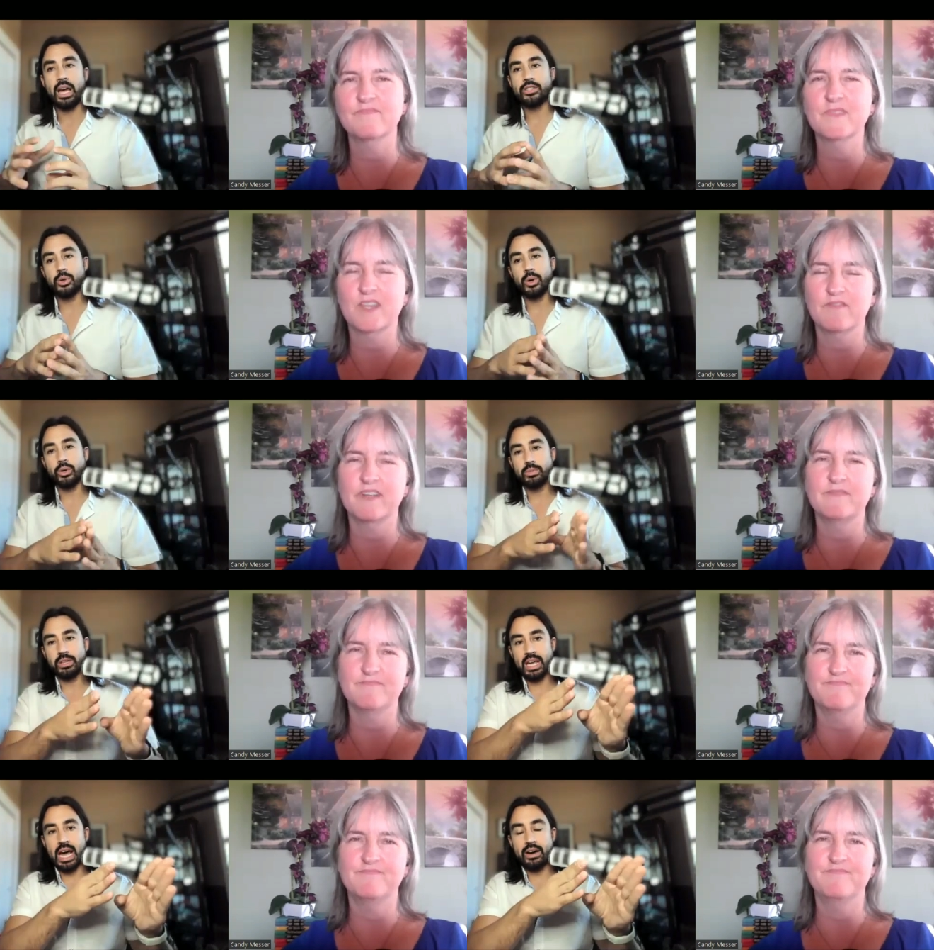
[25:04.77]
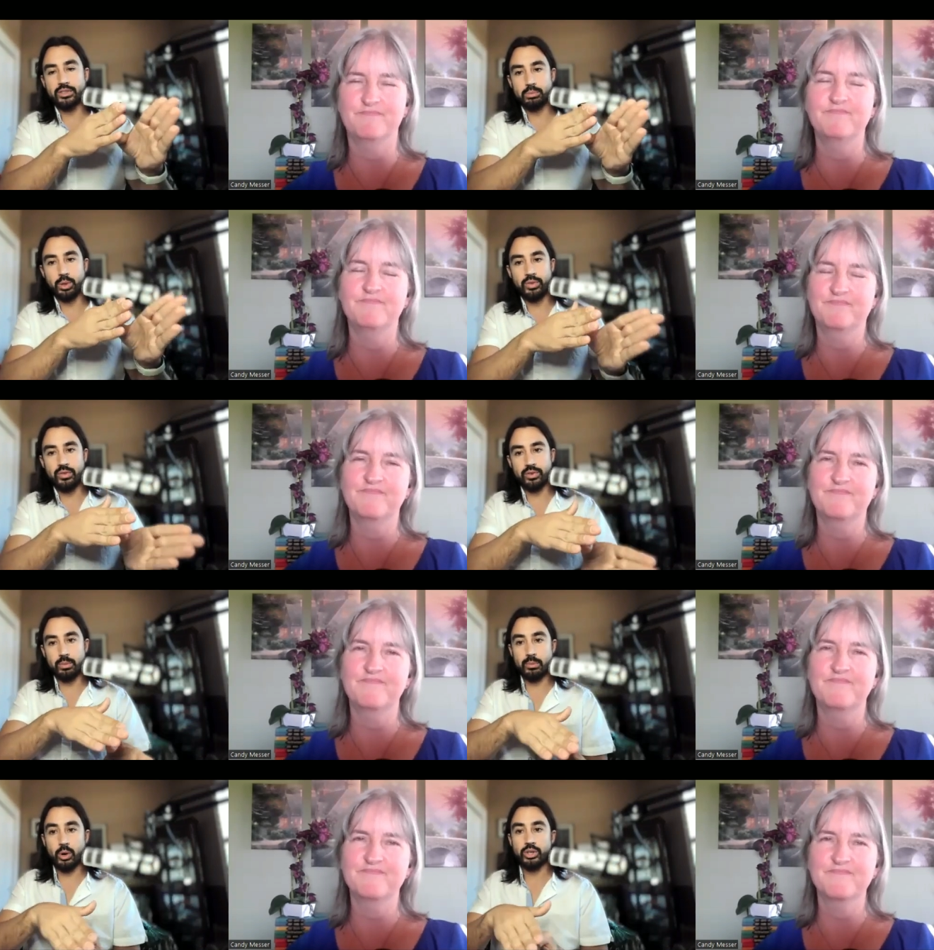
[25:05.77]
Speaker 1: And so we ultimately right. have to move them
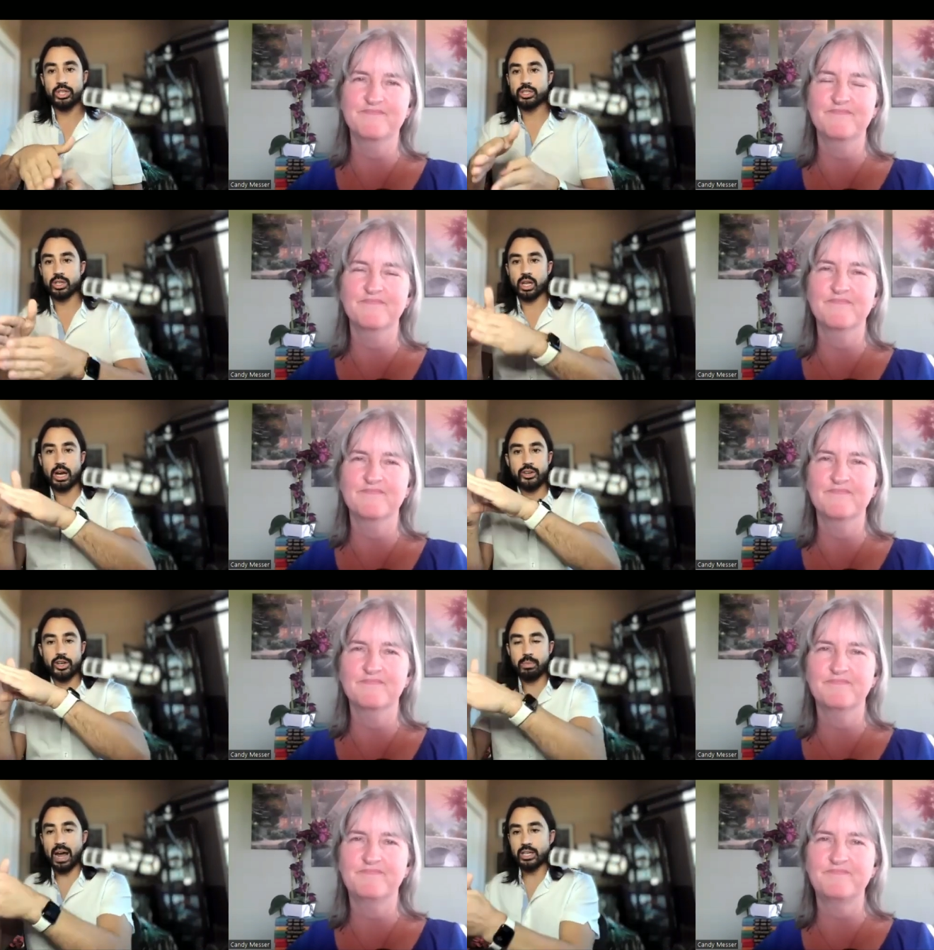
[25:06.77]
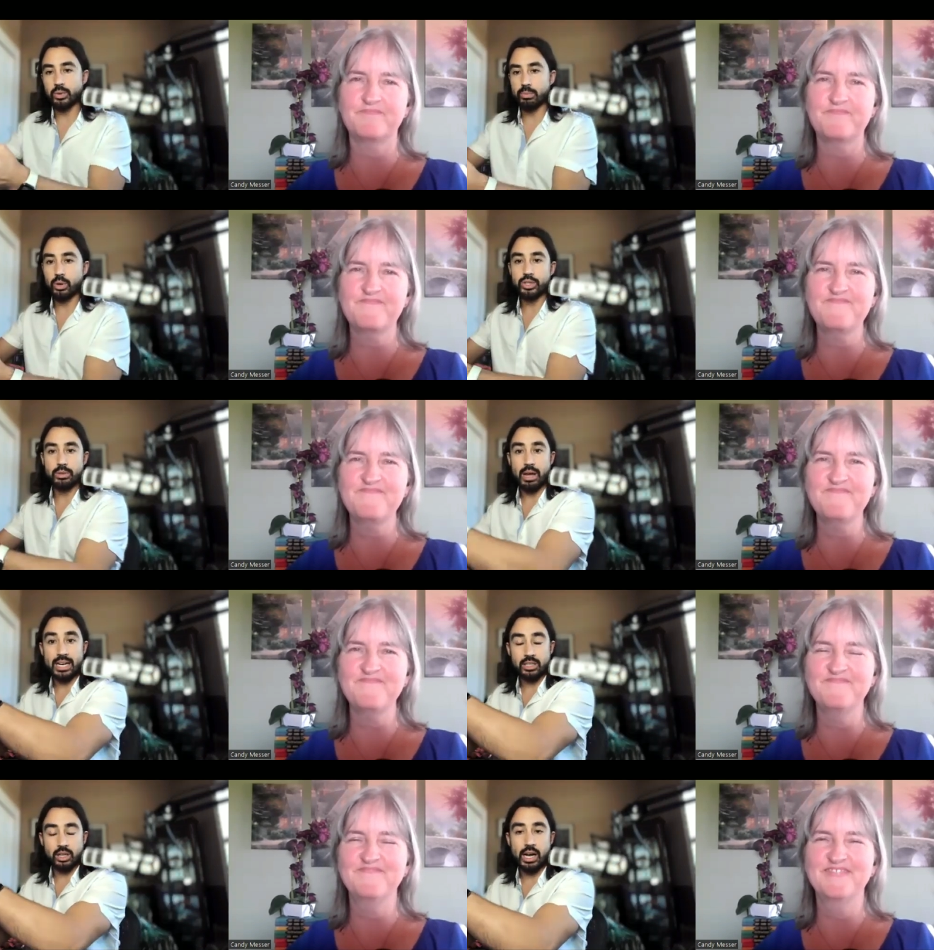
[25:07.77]
from emotion to logic, back to emotion,
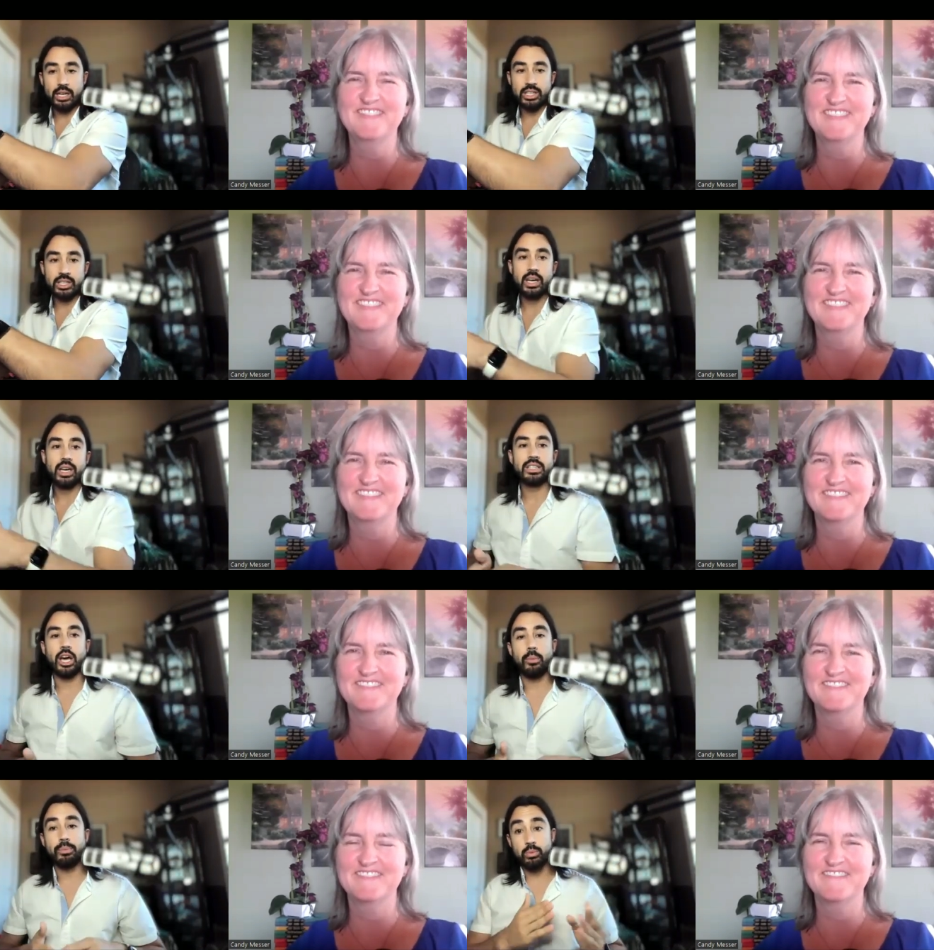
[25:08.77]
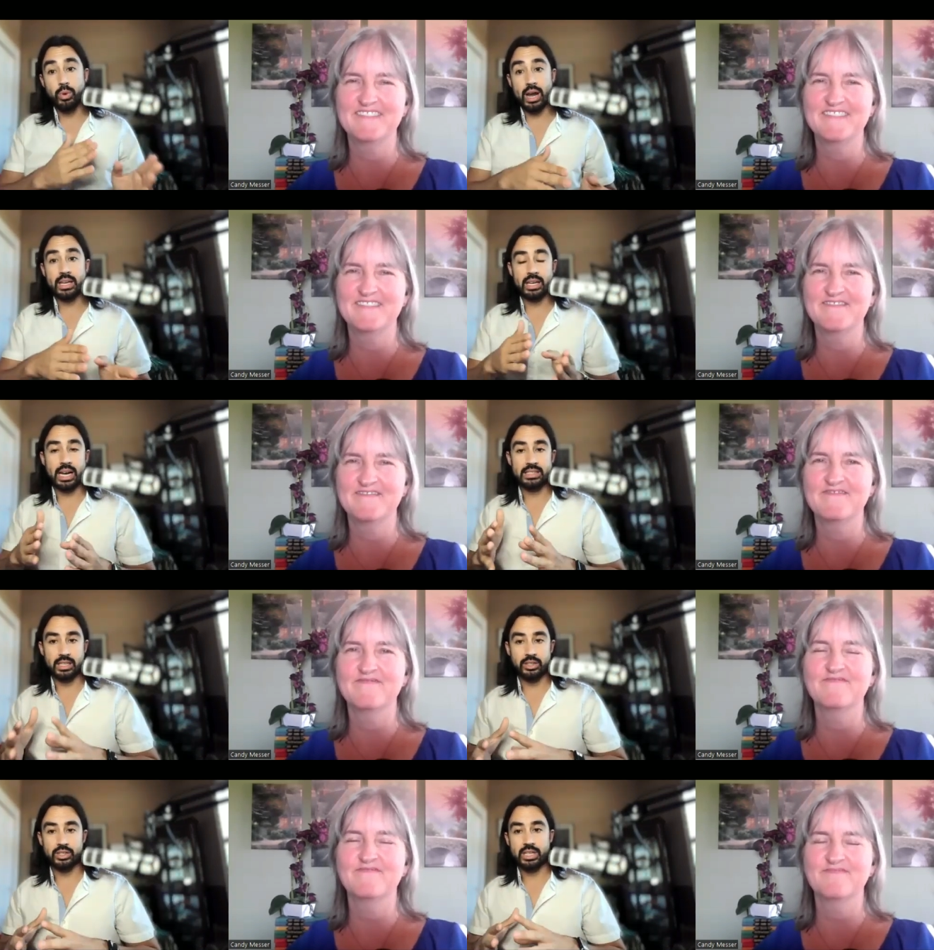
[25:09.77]
back to logic to help them recognize
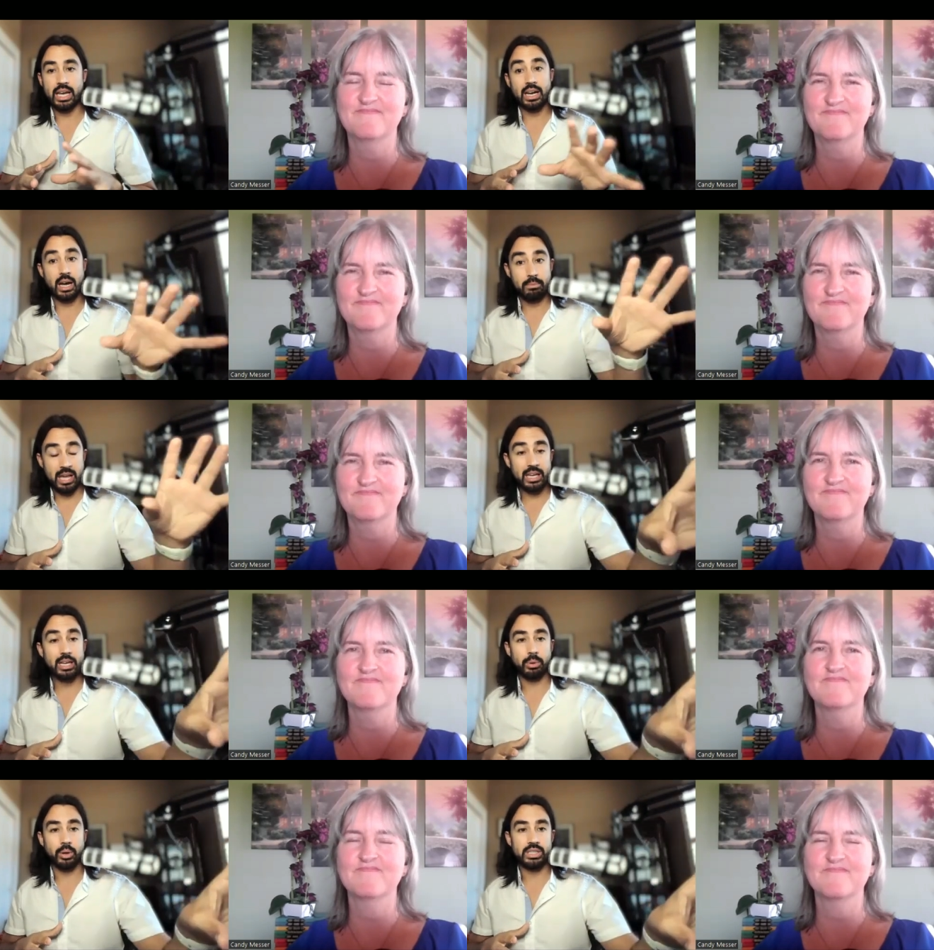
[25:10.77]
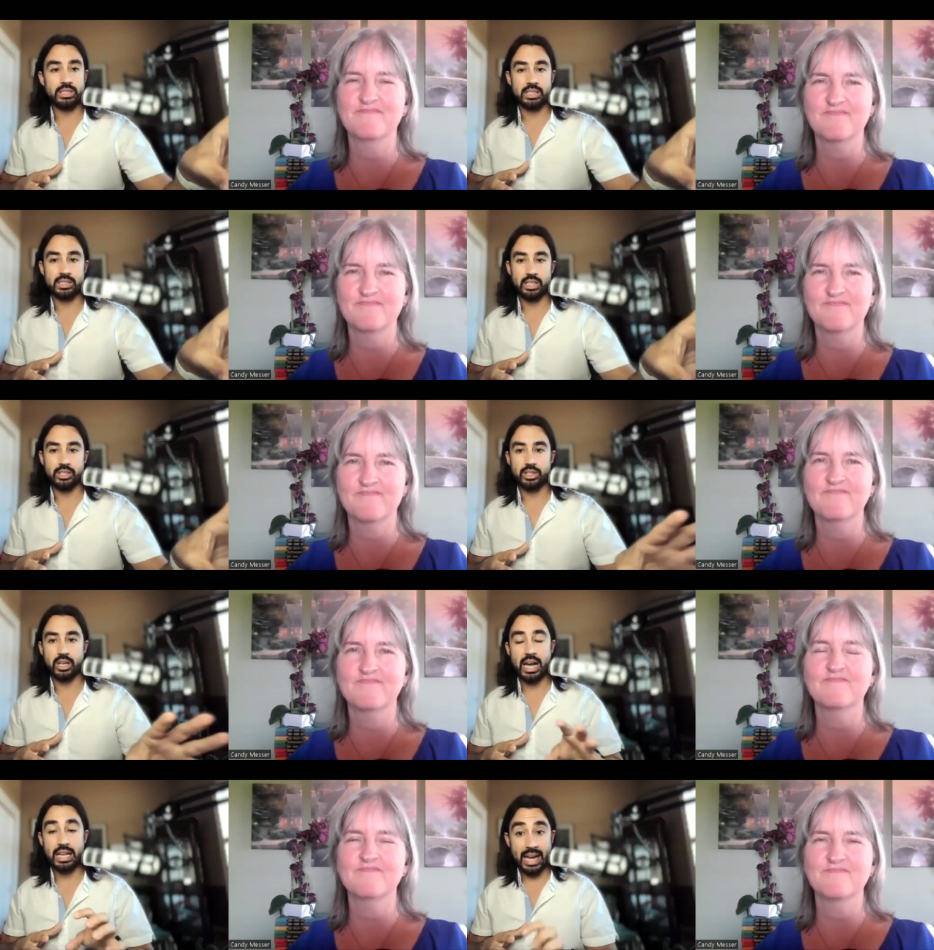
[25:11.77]
and understand I'm making a purchasing decision.
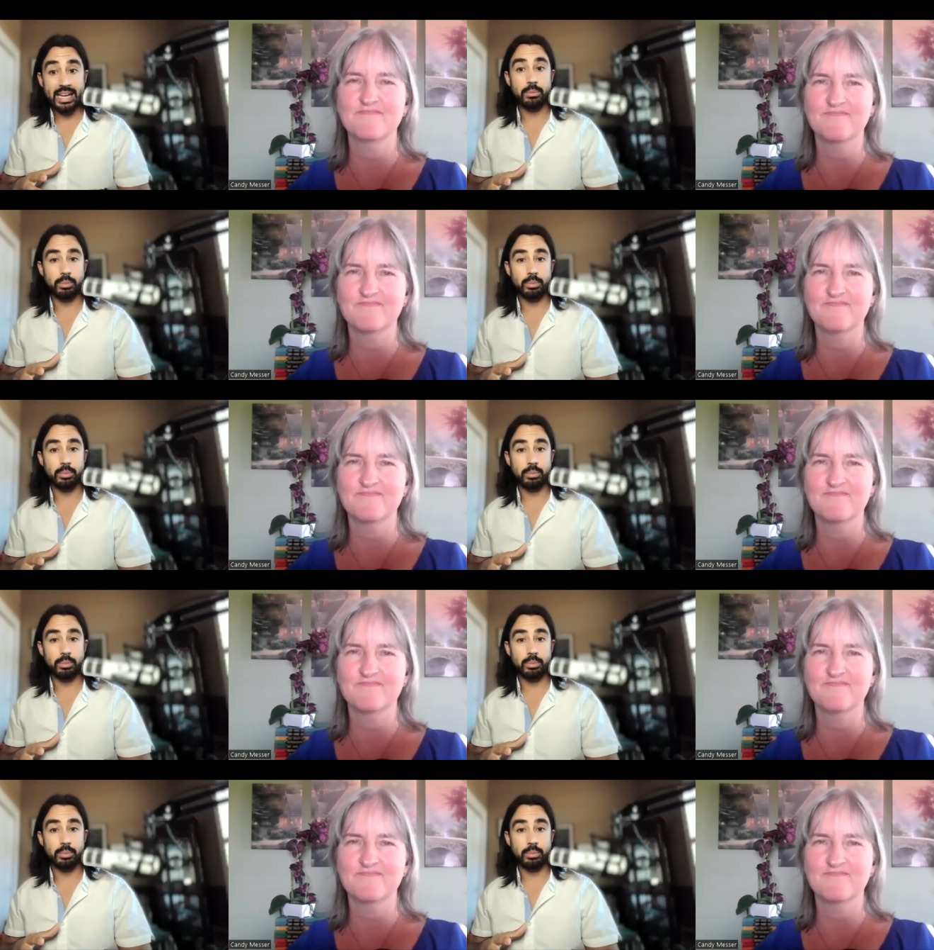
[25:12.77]
I like the